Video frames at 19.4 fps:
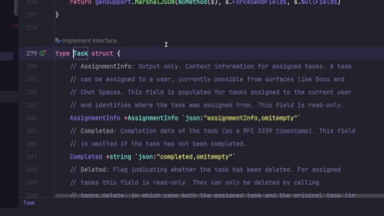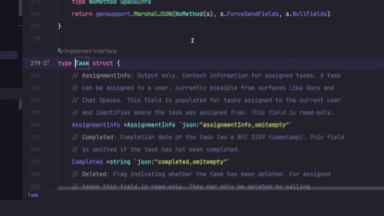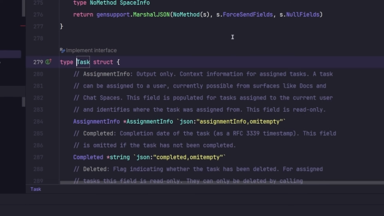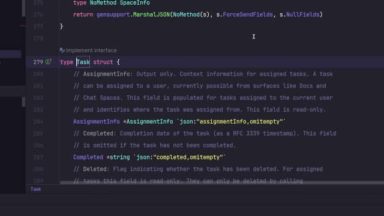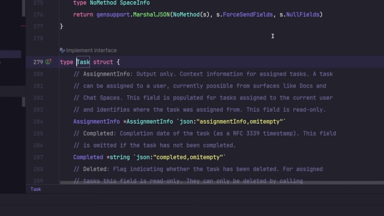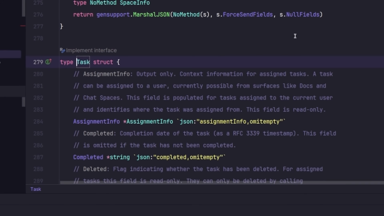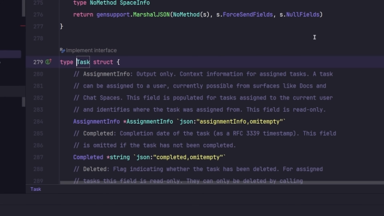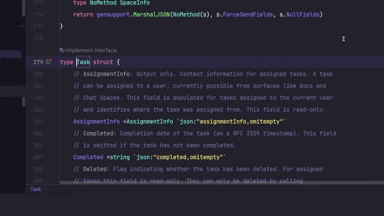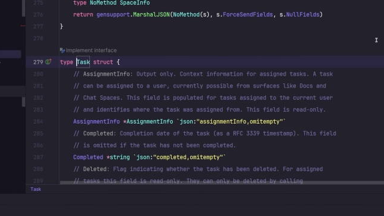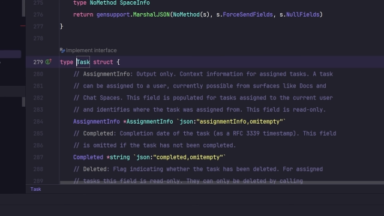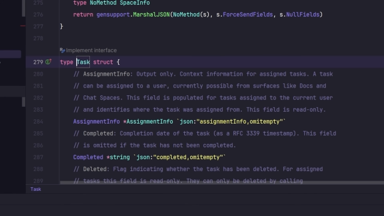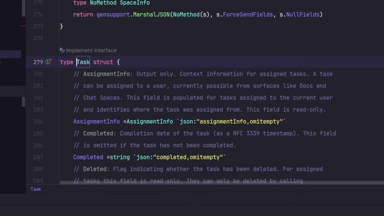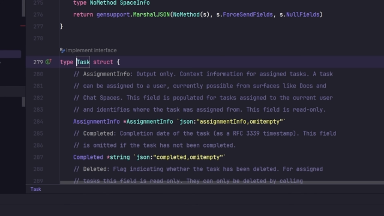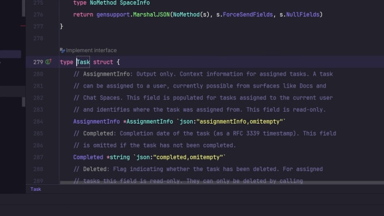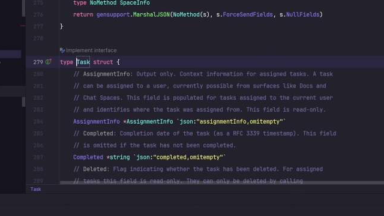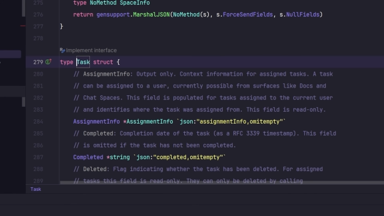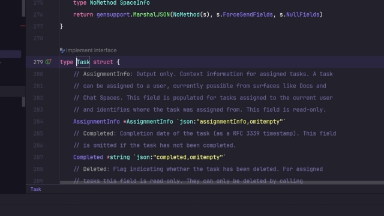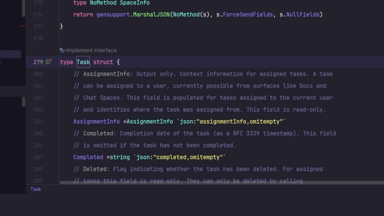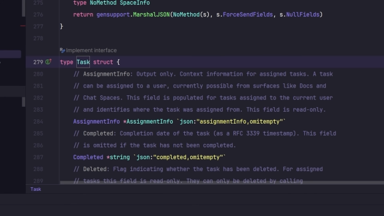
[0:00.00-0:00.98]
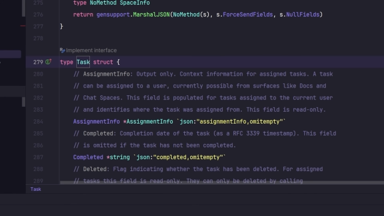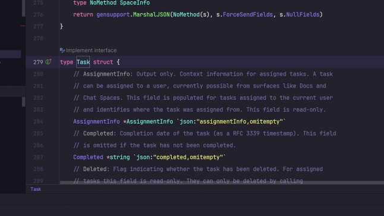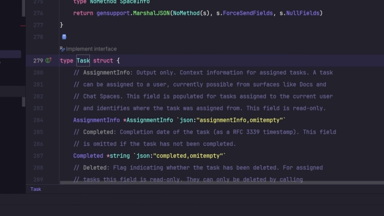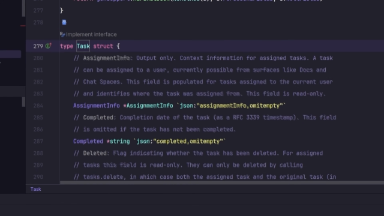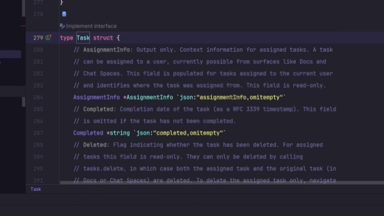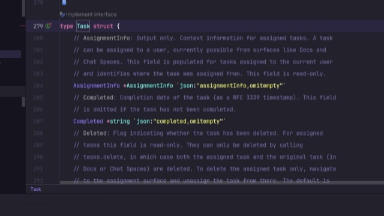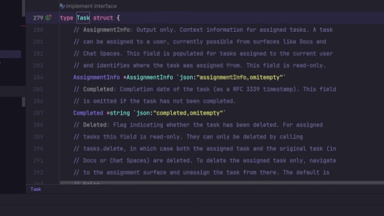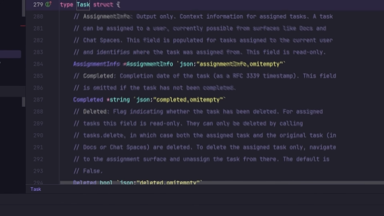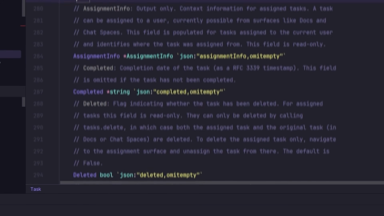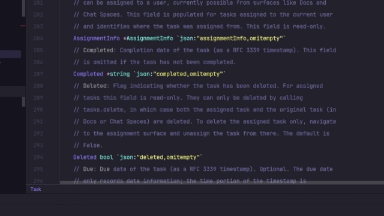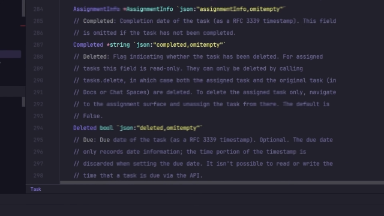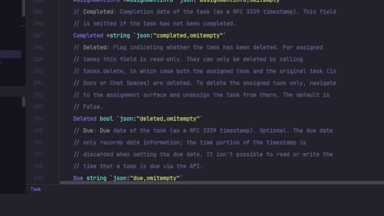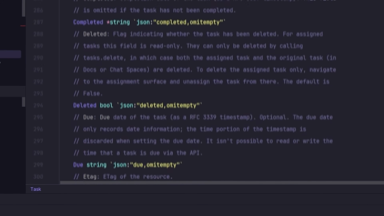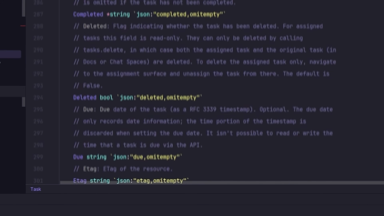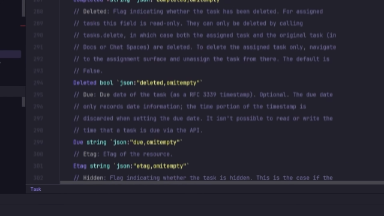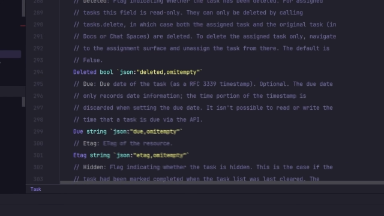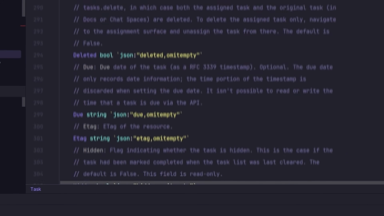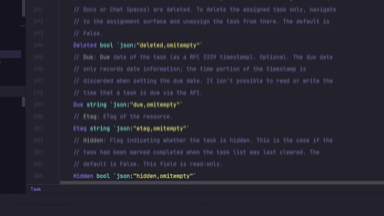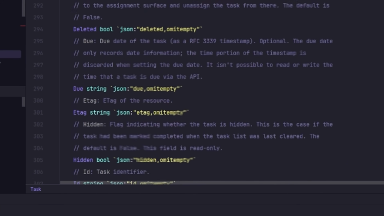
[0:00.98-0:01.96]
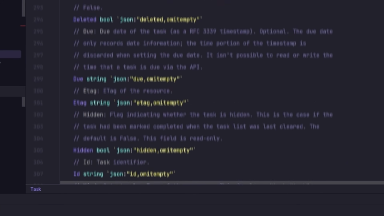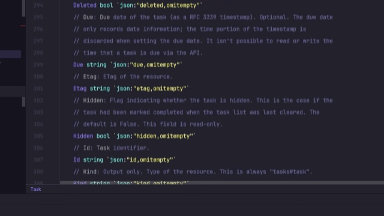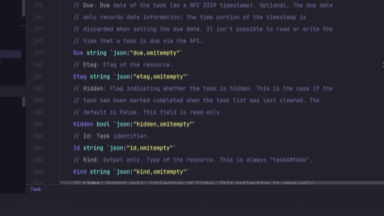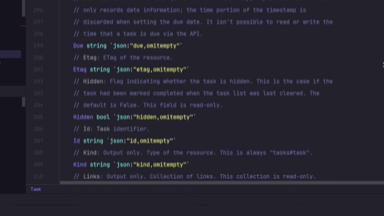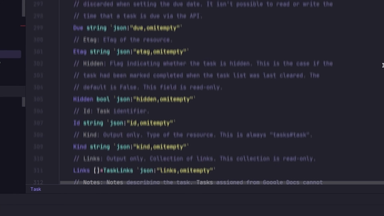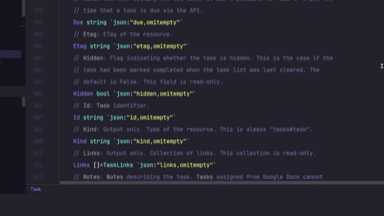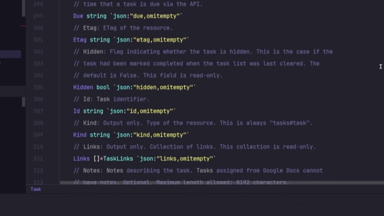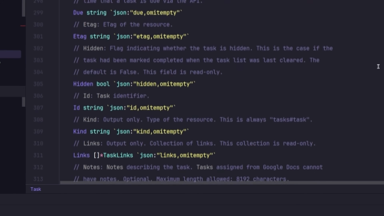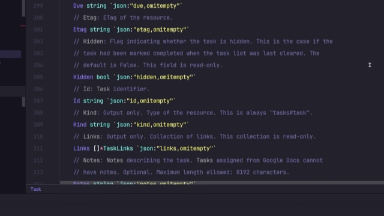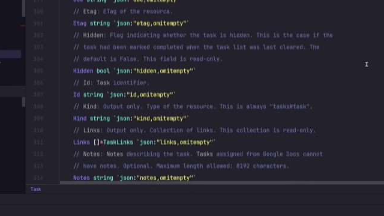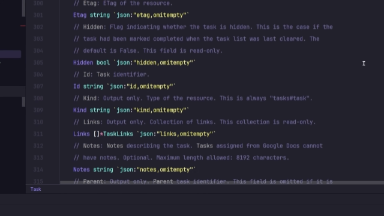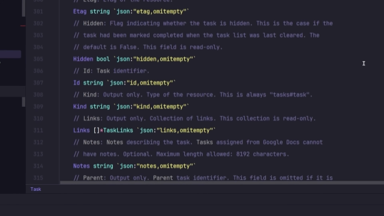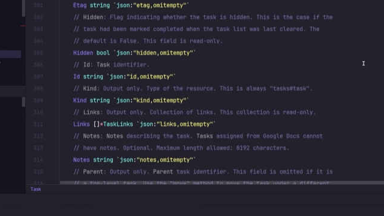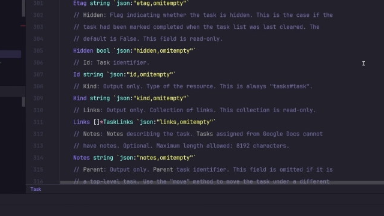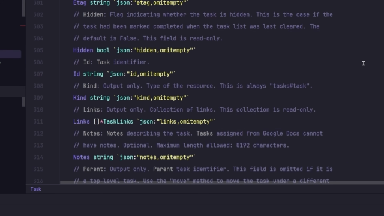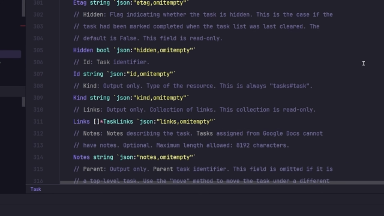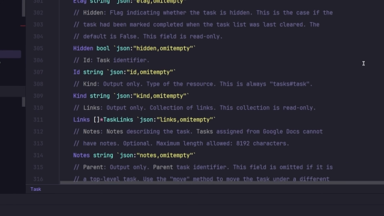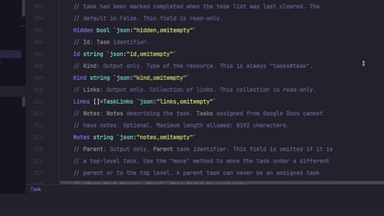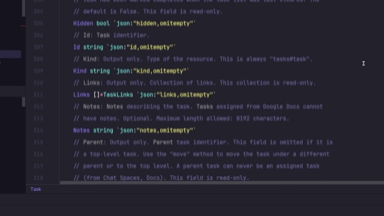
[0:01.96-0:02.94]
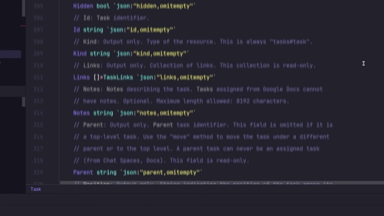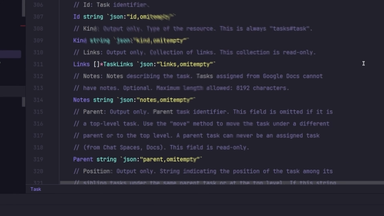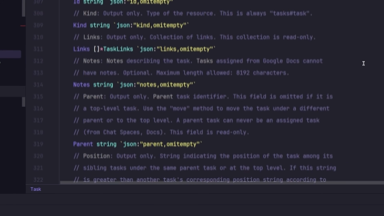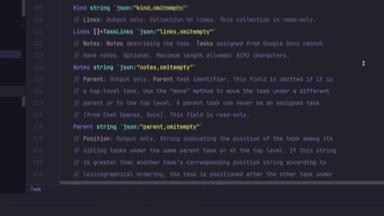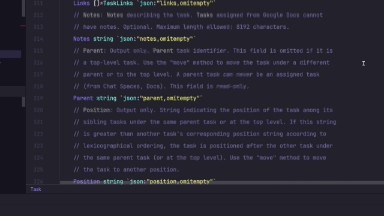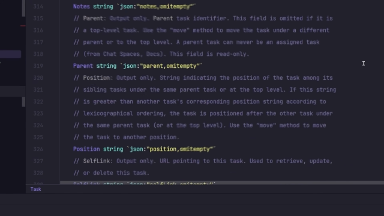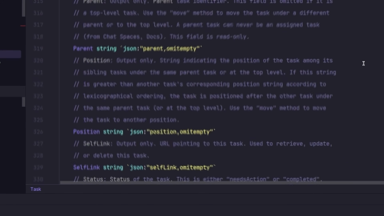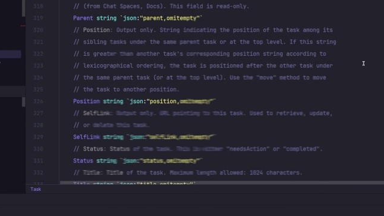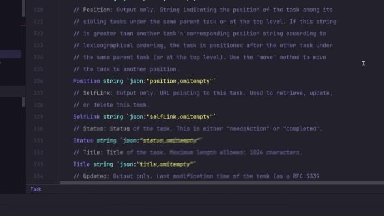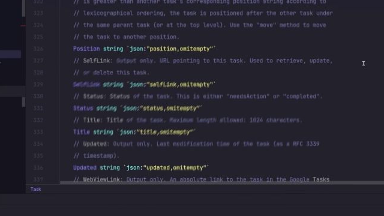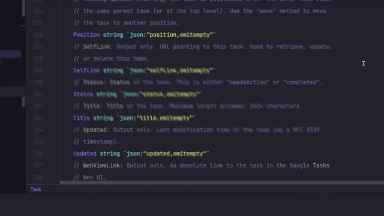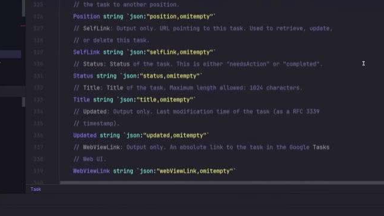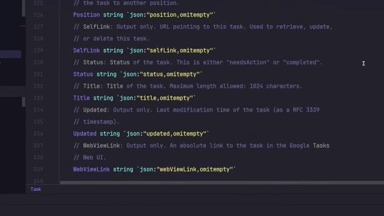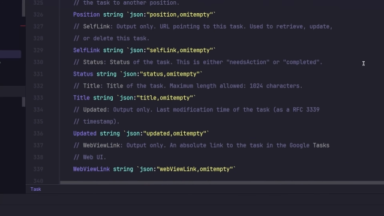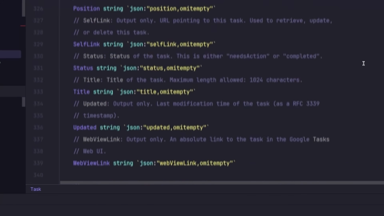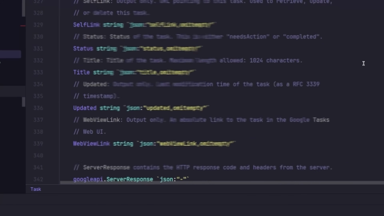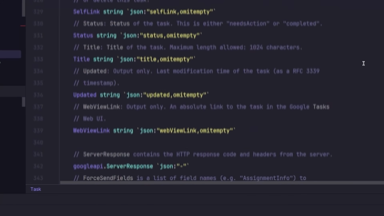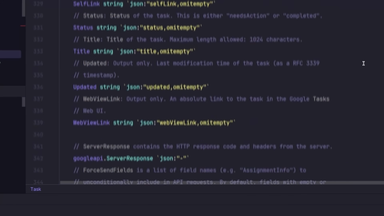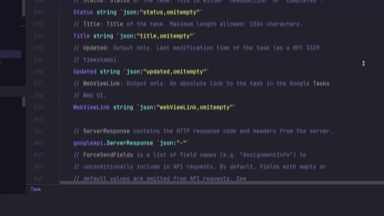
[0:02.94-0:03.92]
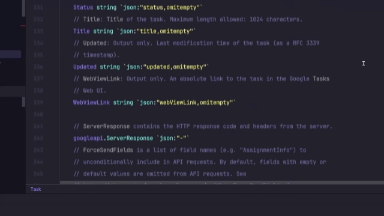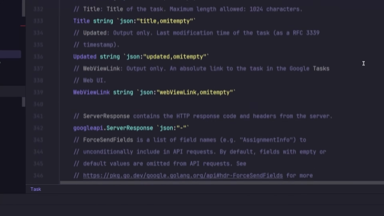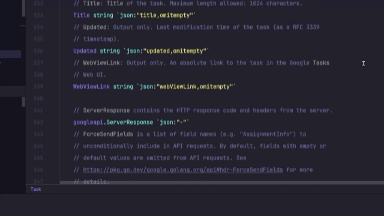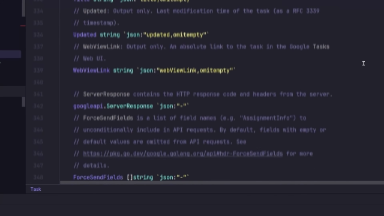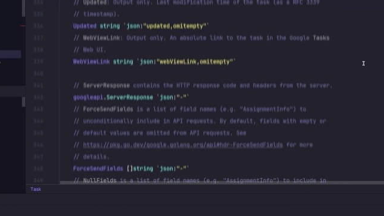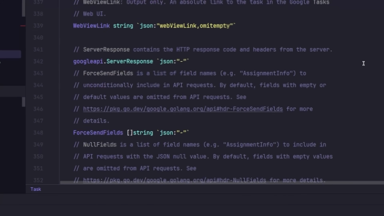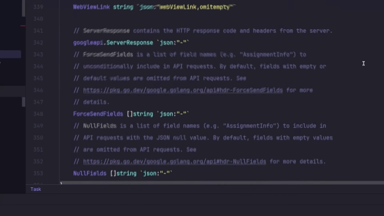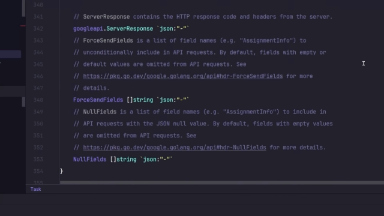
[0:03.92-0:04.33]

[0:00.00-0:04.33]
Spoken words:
Nobody's mouth can be seen.